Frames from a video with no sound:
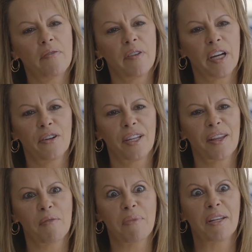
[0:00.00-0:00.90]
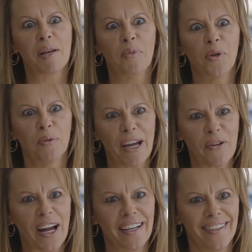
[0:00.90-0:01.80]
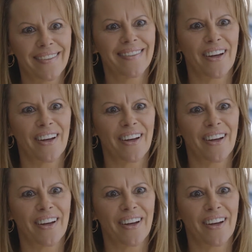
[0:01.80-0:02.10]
I figured that the minute they pulled my credit,